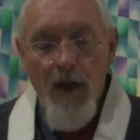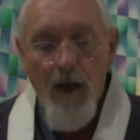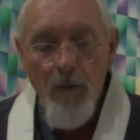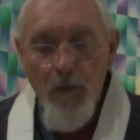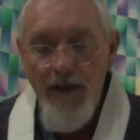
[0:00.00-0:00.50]

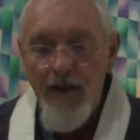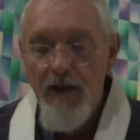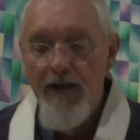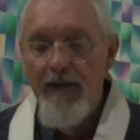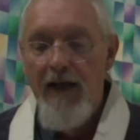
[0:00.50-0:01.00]
And we're
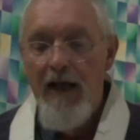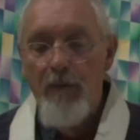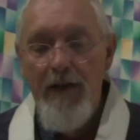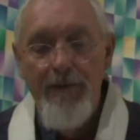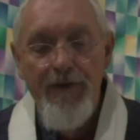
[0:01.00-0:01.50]
like that.
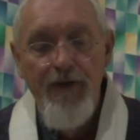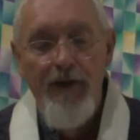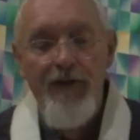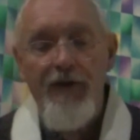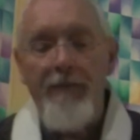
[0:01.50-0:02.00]
We have a
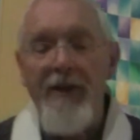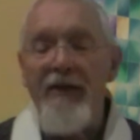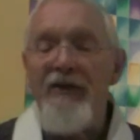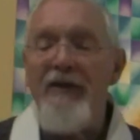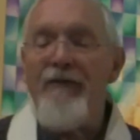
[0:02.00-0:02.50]
certain
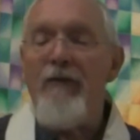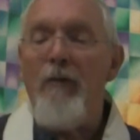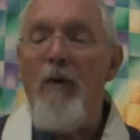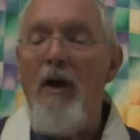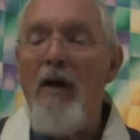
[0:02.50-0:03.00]
stability for a
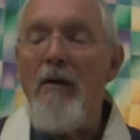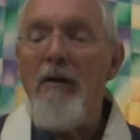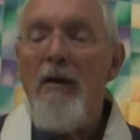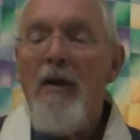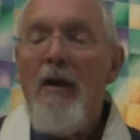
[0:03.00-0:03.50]
while,